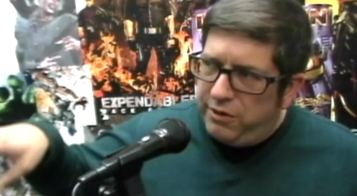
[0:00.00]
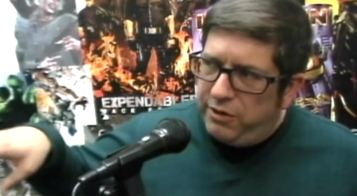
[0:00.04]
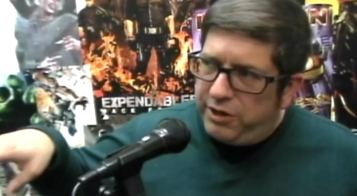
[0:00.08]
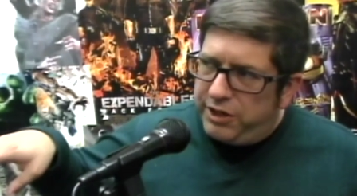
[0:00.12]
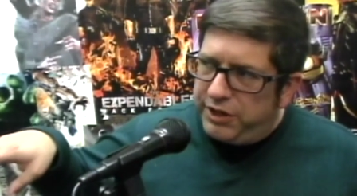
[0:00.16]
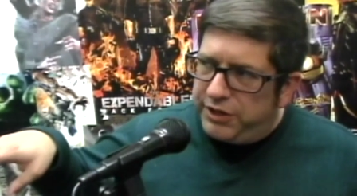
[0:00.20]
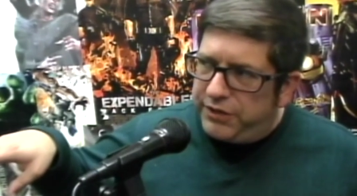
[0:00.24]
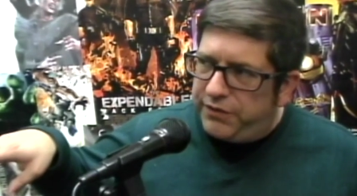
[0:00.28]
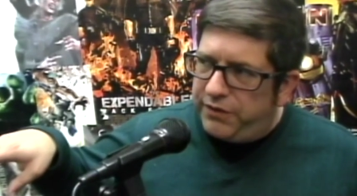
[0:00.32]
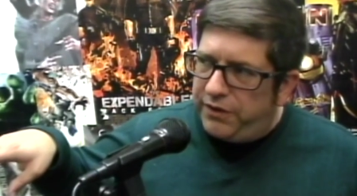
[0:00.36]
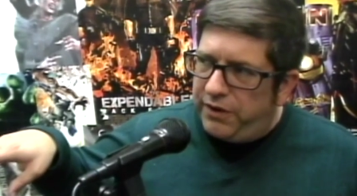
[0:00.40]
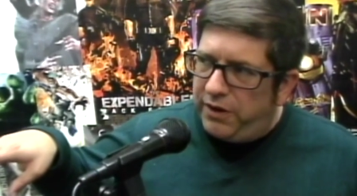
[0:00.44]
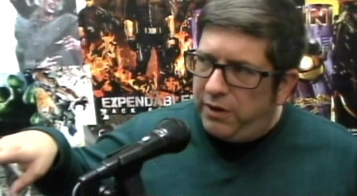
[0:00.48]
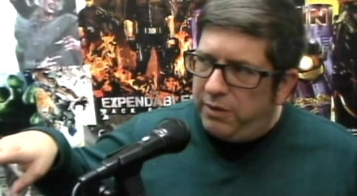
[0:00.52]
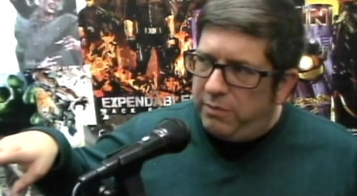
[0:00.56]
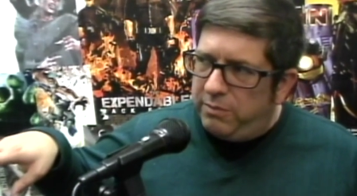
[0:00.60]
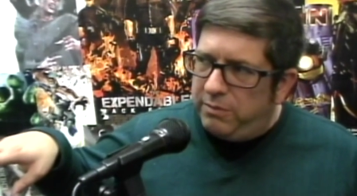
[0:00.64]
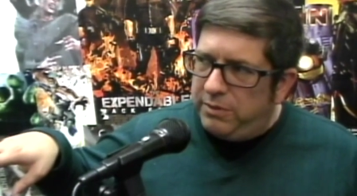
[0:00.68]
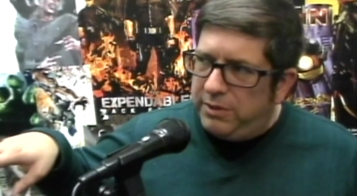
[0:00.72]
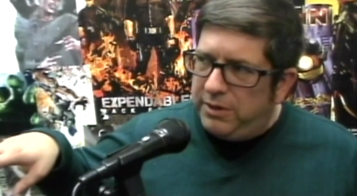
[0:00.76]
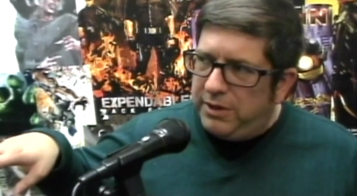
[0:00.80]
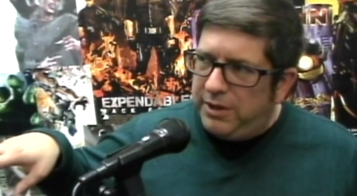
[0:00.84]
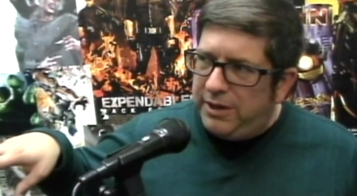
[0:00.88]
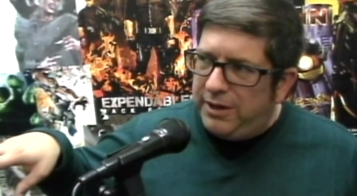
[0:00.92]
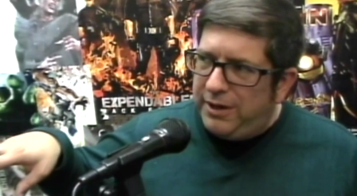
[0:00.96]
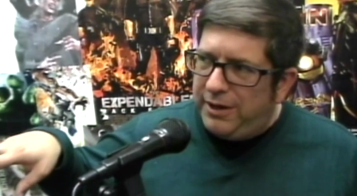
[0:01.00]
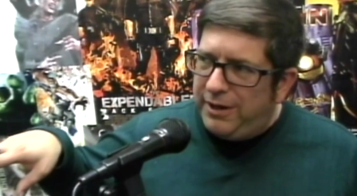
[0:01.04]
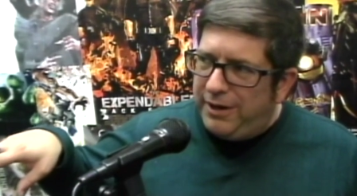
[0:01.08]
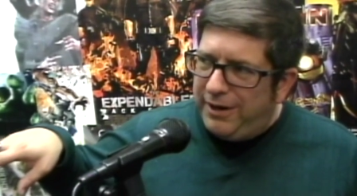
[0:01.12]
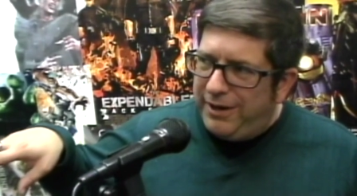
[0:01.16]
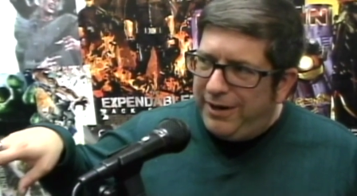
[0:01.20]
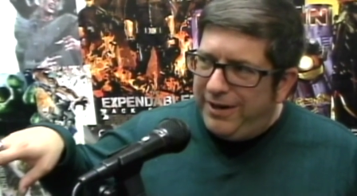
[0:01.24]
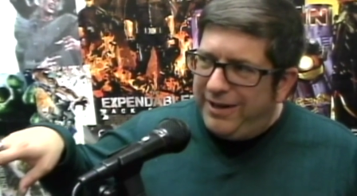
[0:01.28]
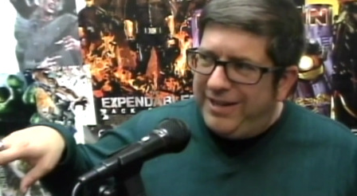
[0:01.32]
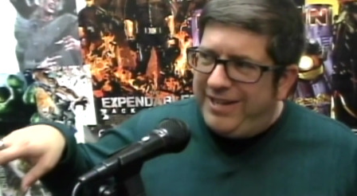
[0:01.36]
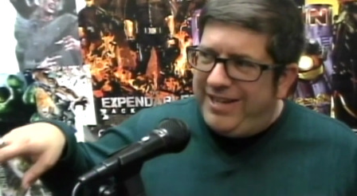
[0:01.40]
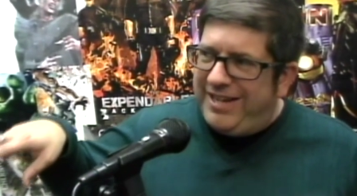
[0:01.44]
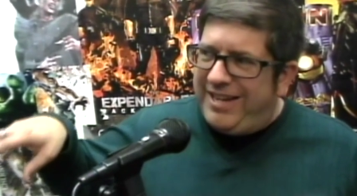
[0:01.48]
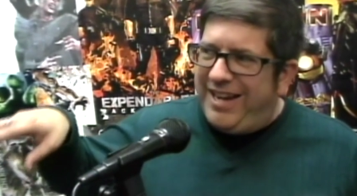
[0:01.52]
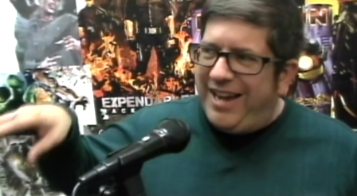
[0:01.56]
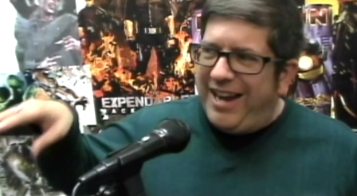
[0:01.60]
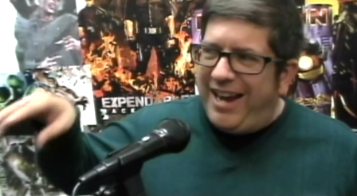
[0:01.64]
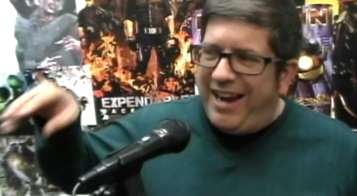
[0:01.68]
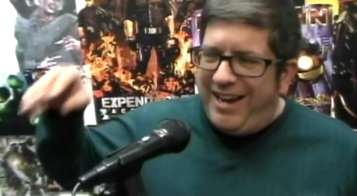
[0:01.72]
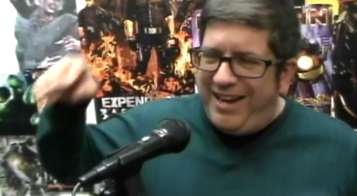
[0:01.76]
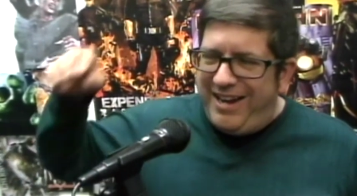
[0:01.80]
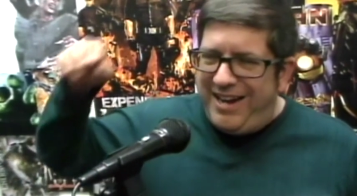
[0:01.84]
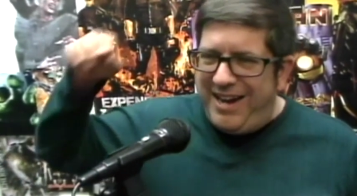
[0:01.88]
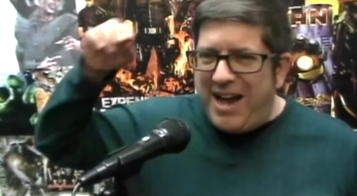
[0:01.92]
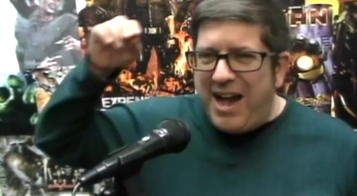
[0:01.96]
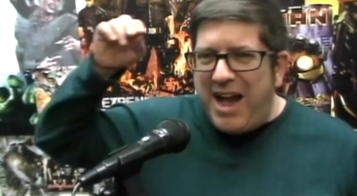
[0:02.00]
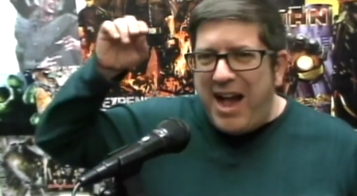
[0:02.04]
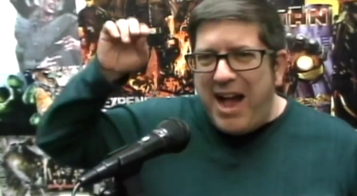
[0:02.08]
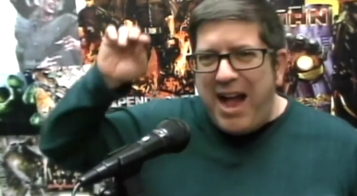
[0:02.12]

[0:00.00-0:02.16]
Talk about the empire taking over.